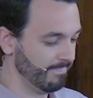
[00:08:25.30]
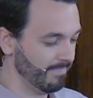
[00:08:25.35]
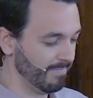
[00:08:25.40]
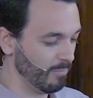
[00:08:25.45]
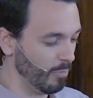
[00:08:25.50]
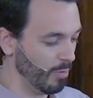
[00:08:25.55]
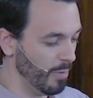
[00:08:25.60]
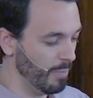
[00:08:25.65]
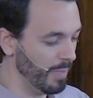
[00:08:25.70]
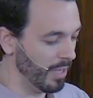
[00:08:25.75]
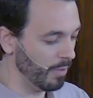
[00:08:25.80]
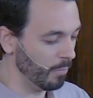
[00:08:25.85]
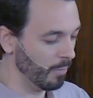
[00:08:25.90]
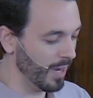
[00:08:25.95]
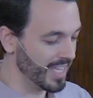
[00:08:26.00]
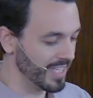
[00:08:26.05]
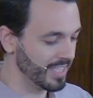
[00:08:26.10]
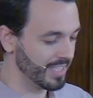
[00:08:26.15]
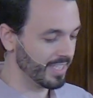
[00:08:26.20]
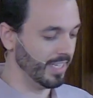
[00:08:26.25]
we may
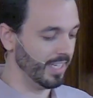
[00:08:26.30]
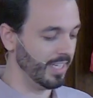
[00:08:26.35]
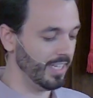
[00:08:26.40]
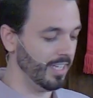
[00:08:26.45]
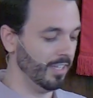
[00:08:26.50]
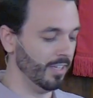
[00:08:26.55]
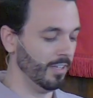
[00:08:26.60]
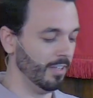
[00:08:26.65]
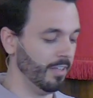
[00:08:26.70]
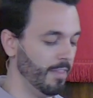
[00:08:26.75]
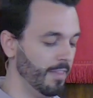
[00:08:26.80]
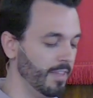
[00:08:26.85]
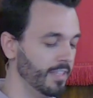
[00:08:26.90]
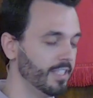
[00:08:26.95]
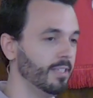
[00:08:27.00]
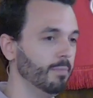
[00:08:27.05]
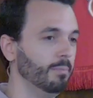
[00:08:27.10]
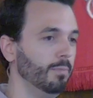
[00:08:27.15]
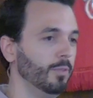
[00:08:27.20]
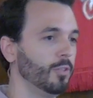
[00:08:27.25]
rest and heal in this
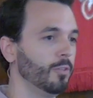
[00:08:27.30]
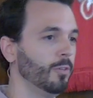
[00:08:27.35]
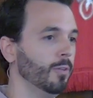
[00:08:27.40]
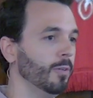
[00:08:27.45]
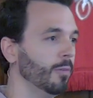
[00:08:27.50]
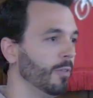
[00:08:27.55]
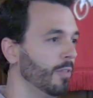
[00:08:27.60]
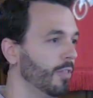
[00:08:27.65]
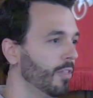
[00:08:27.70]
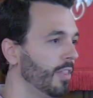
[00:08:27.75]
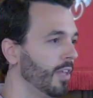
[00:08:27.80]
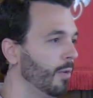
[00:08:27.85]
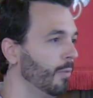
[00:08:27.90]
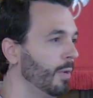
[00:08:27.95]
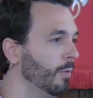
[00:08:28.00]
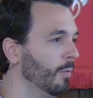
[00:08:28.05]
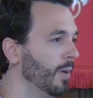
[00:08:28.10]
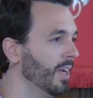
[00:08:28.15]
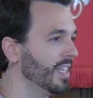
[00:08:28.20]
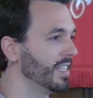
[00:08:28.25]
simple truth that
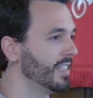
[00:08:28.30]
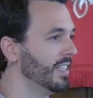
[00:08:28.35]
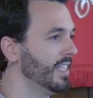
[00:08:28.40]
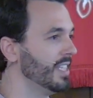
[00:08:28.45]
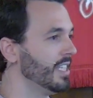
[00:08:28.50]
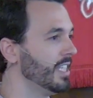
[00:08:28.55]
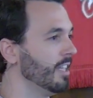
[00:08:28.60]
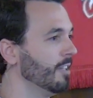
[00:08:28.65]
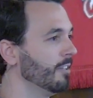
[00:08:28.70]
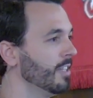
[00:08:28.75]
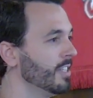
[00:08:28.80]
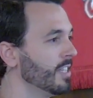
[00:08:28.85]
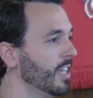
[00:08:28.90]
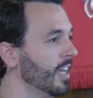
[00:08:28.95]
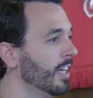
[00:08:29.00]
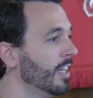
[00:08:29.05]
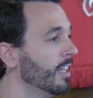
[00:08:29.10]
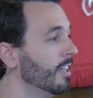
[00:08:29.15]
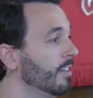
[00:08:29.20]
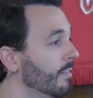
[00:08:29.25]
we rest this series
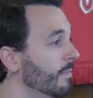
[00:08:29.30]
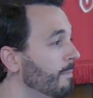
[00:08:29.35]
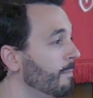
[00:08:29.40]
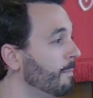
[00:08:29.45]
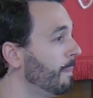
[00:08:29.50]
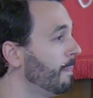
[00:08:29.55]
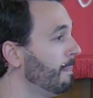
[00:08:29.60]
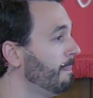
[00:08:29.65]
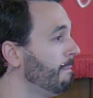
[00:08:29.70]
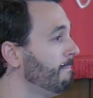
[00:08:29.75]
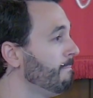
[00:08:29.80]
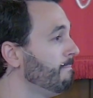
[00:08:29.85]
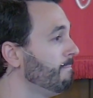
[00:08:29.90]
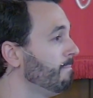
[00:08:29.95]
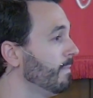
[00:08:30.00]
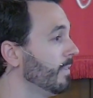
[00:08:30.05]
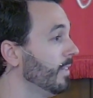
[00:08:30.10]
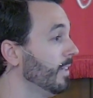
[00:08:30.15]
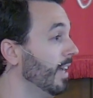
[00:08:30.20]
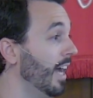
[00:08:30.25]
on.
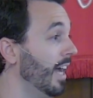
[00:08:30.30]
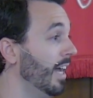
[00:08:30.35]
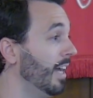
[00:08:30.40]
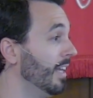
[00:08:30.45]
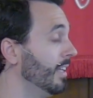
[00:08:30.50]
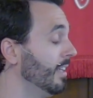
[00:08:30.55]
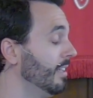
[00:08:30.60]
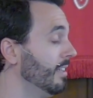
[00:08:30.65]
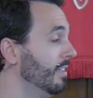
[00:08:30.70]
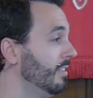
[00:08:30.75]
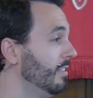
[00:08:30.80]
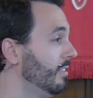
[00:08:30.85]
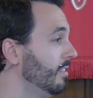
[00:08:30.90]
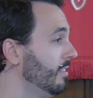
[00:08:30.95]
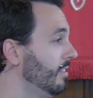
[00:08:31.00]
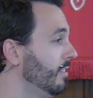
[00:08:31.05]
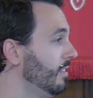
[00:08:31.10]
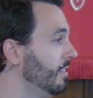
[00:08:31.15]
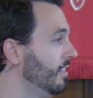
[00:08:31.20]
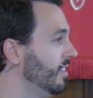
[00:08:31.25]
God
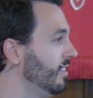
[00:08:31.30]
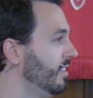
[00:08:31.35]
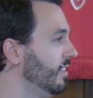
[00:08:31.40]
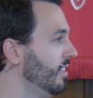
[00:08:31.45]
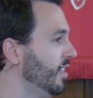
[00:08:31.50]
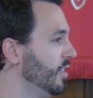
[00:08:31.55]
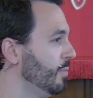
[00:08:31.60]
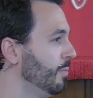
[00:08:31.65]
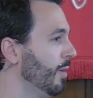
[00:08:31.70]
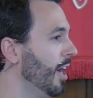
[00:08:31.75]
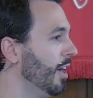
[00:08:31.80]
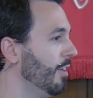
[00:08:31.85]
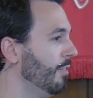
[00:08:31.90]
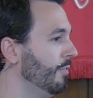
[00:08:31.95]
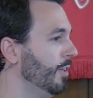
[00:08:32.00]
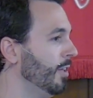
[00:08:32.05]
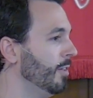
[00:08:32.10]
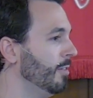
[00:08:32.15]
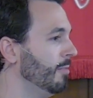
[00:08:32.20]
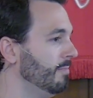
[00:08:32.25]
is proud
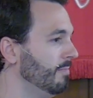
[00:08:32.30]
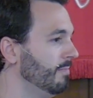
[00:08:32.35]
of you.